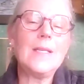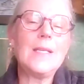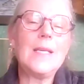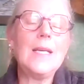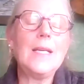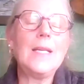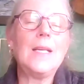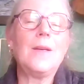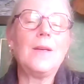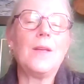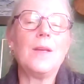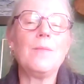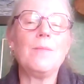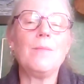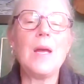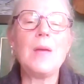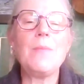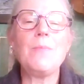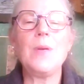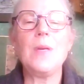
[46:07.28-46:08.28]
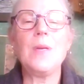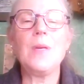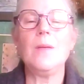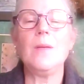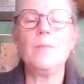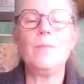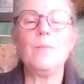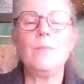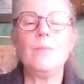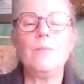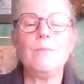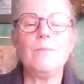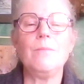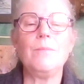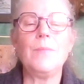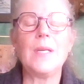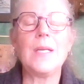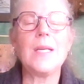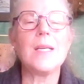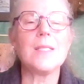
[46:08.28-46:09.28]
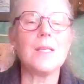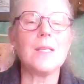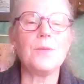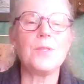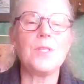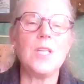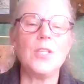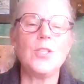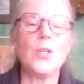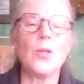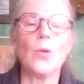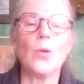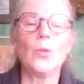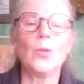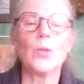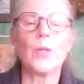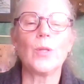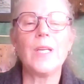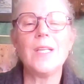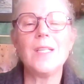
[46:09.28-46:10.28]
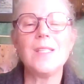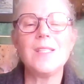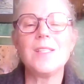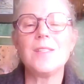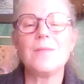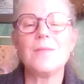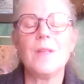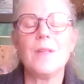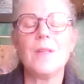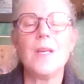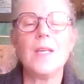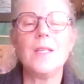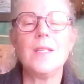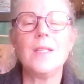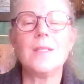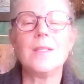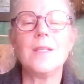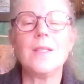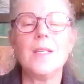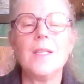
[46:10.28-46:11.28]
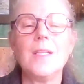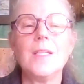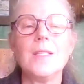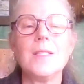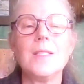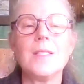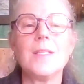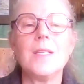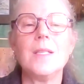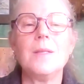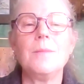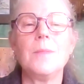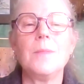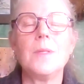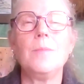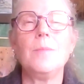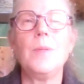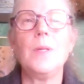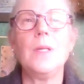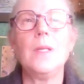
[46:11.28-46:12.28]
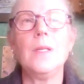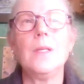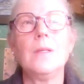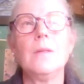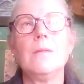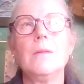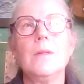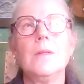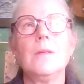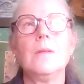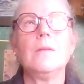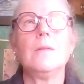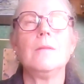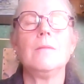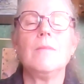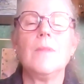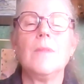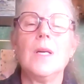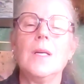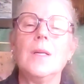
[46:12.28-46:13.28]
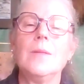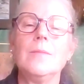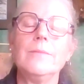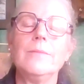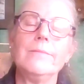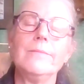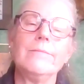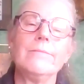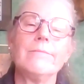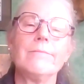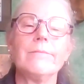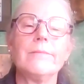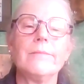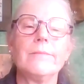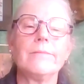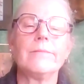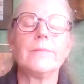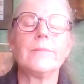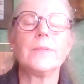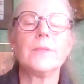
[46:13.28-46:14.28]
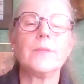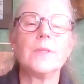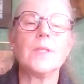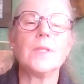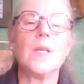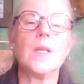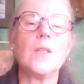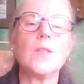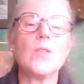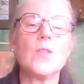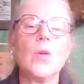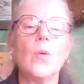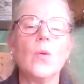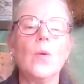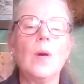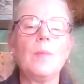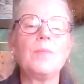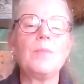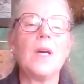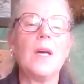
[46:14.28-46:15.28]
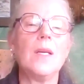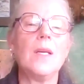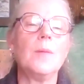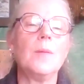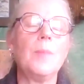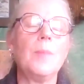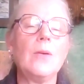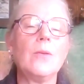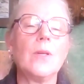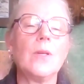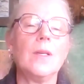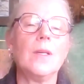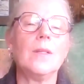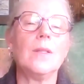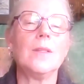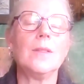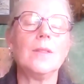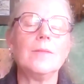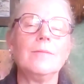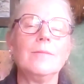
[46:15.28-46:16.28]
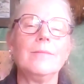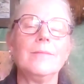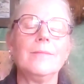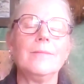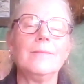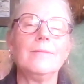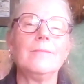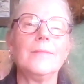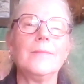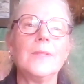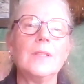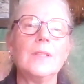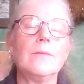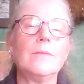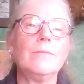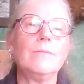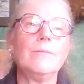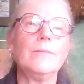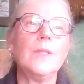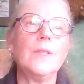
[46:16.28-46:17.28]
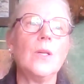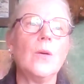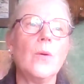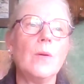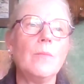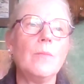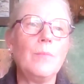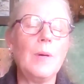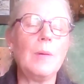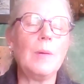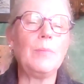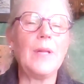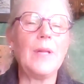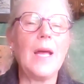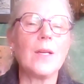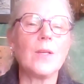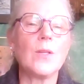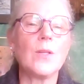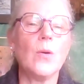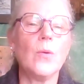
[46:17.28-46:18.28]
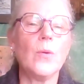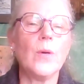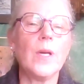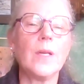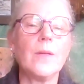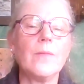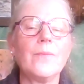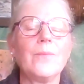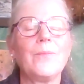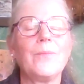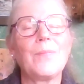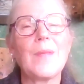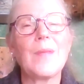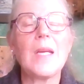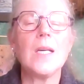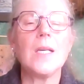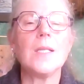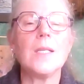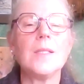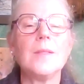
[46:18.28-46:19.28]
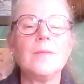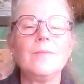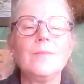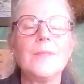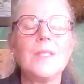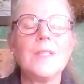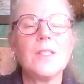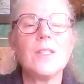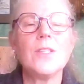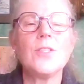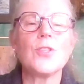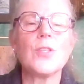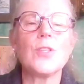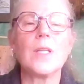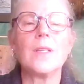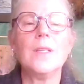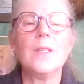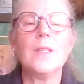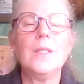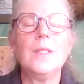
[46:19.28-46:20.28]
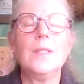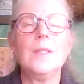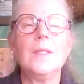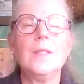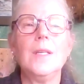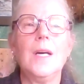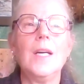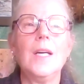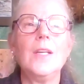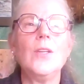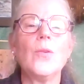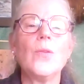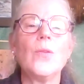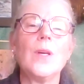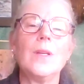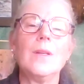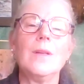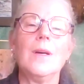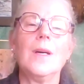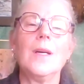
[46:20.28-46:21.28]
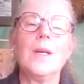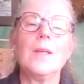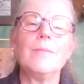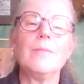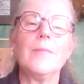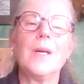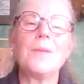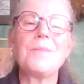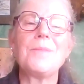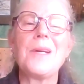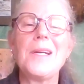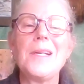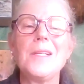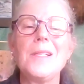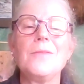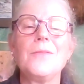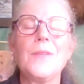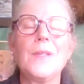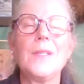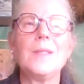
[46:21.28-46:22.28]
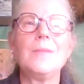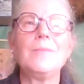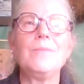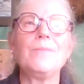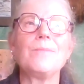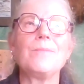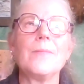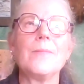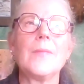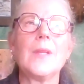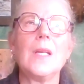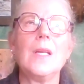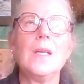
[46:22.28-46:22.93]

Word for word: again, it might be because I was teaching older kids. They they didn't seem to be um, so uptight about a, uh, a you know a, a plant going. Um, it's interesting. I know that I I'm kind of um,